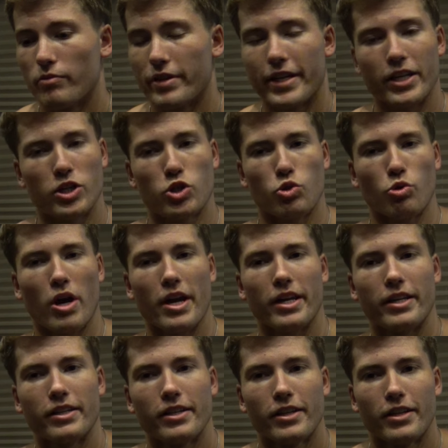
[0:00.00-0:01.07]
get
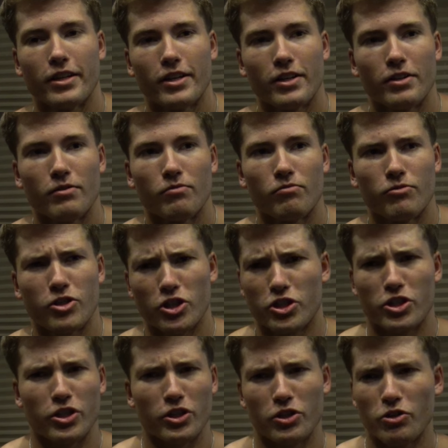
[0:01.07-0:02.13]
shredded
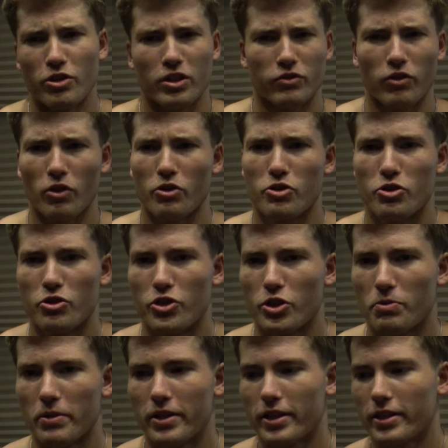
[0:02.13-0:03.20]
just to do this photo shoot,
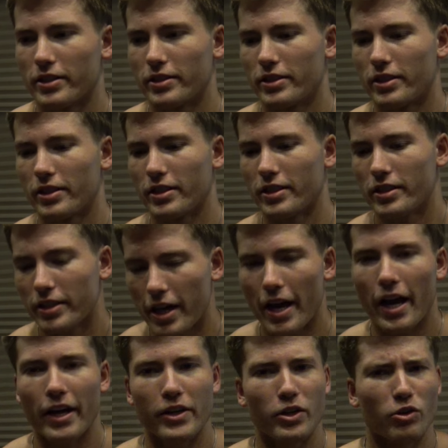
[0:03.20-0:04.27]
just because,
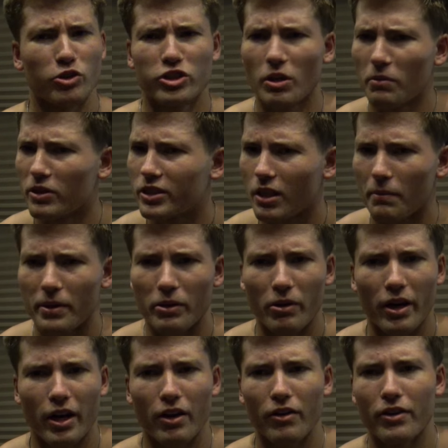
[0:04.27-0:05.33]
yeah, you know, summer's coming
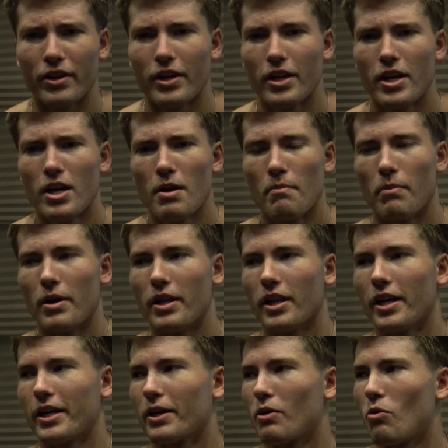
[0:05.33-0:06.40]
around.
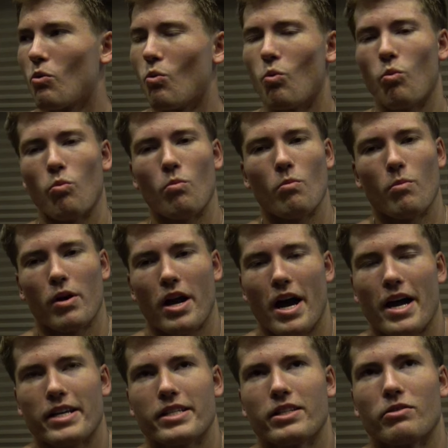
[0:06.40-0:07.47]
But I
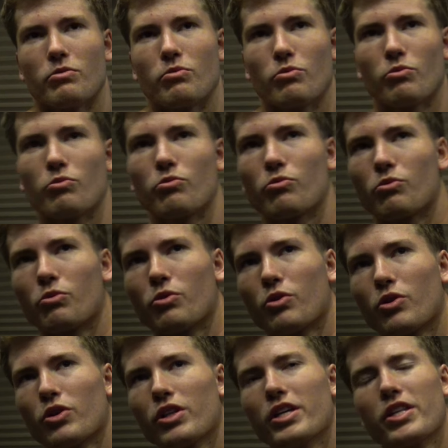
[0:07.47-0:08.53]
had to
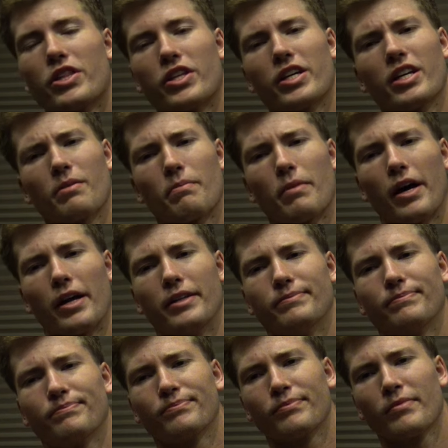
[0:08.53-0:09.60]
really think about it.
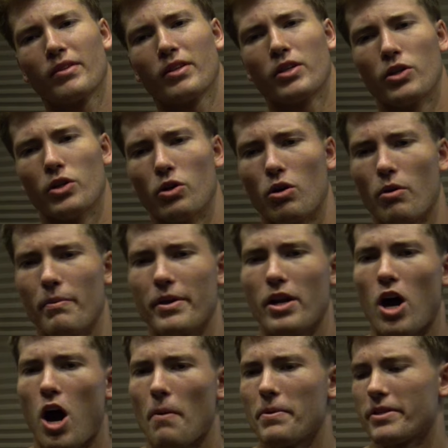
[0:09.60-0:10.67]
You know, I mean,
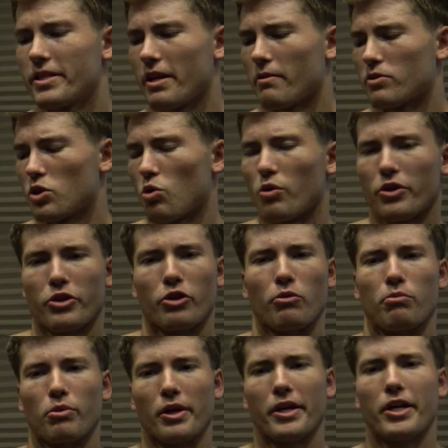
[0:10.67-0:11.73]
obviously I was going through
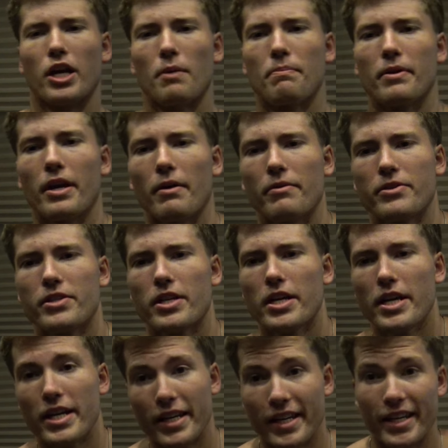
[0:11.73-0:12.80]
a breakup and I was
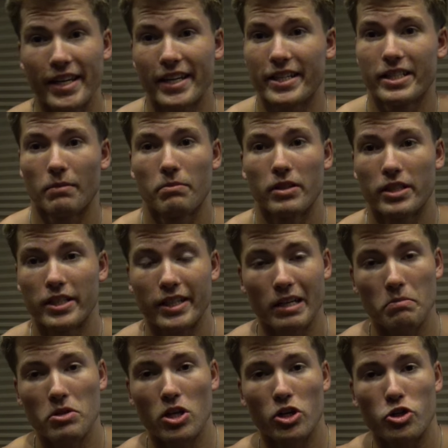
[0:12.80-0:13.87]
needing something to
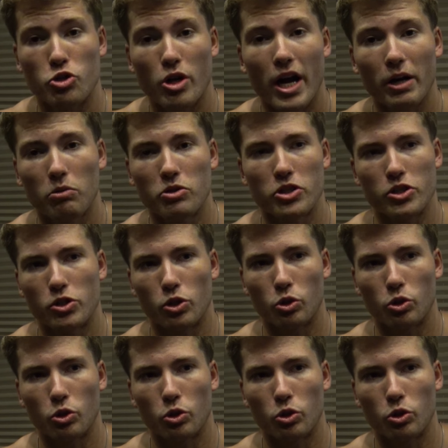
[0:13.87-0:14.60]
get me on track, which is